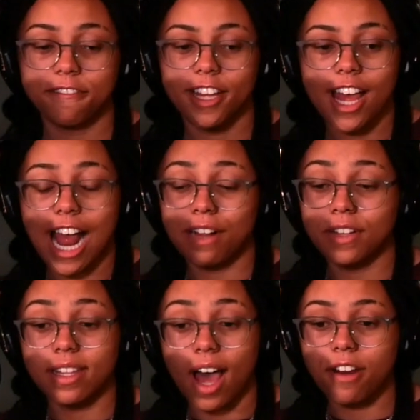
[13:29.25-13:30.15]
life. I have
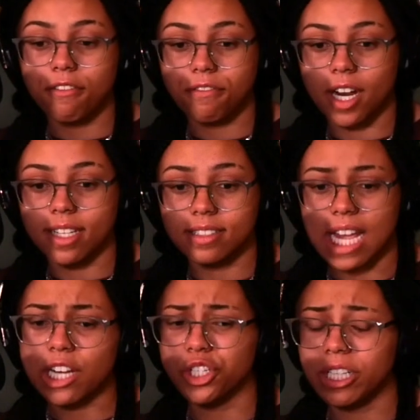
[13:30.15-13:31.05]
a lot of friends,
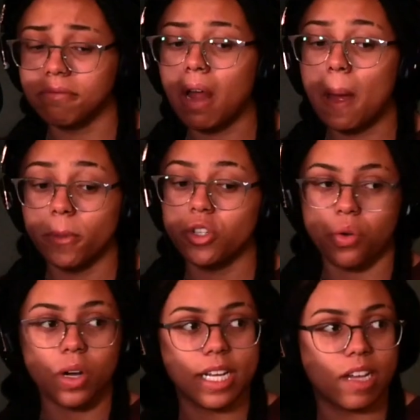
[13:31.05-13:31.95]
actually, a
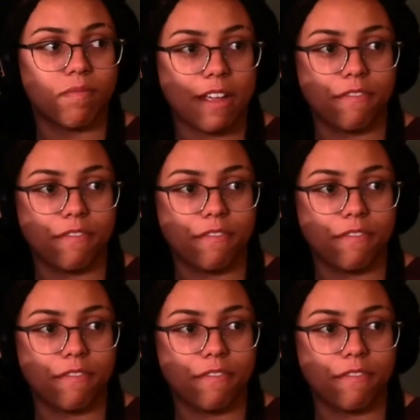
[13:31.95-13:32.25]
majority of my